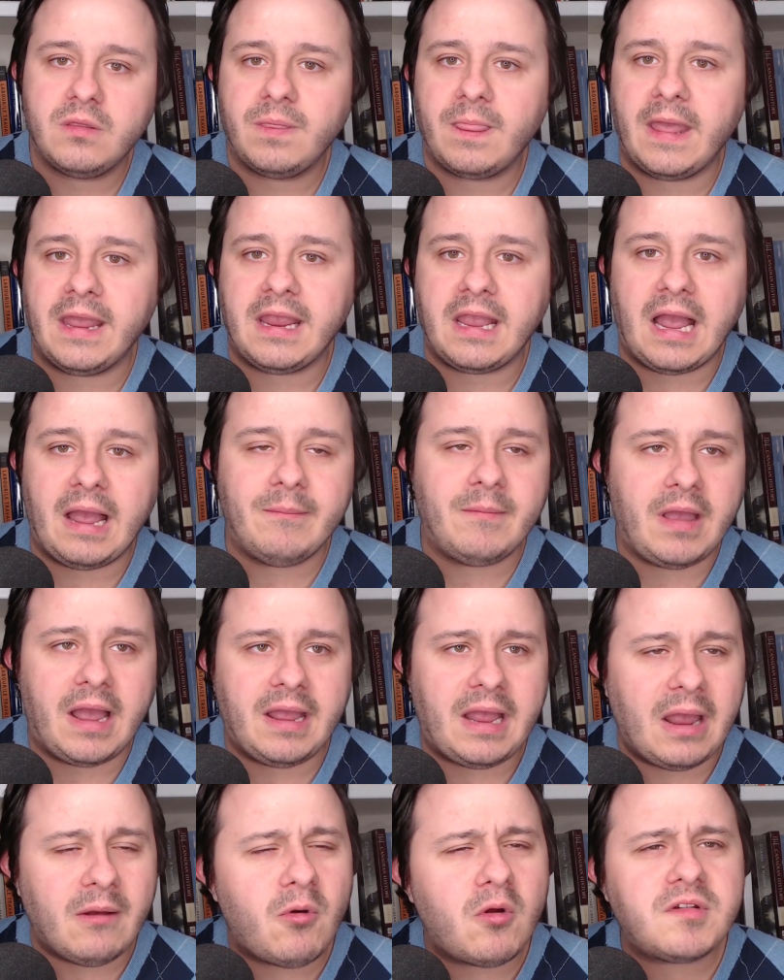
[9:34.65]
Like,
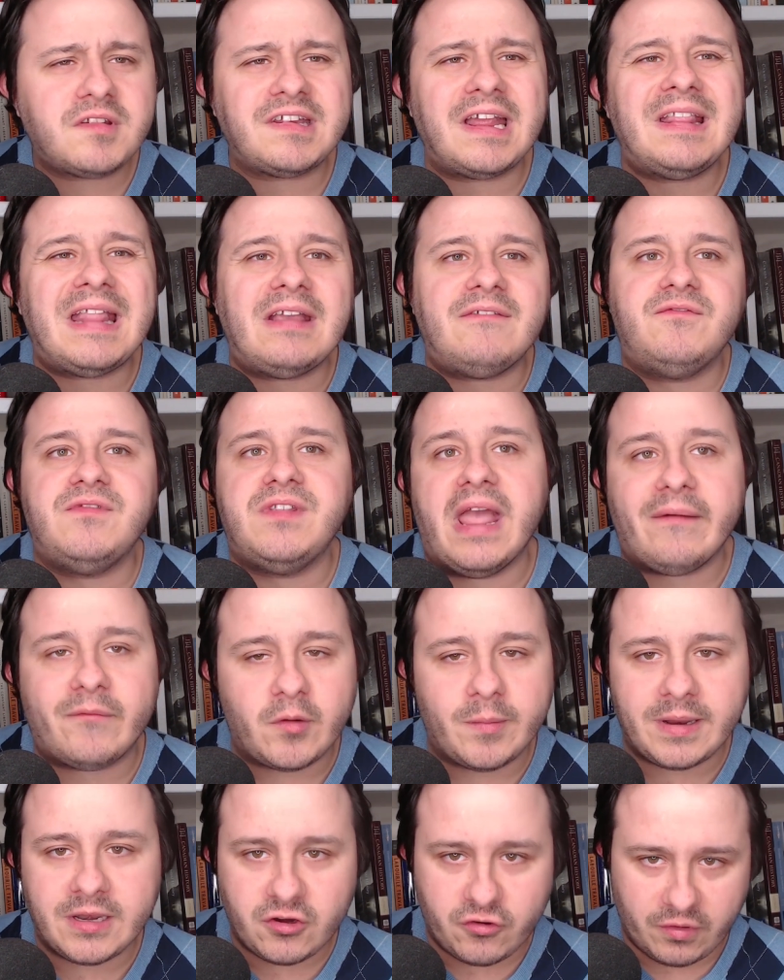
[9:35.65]
I won't say they've
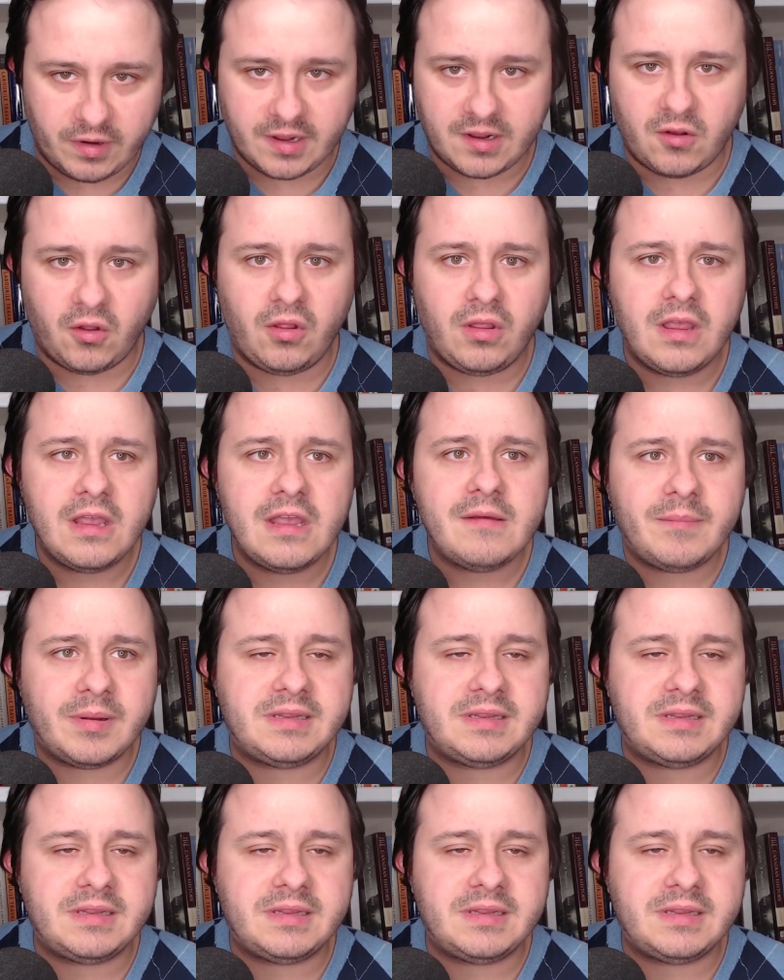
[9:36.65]
never been critical,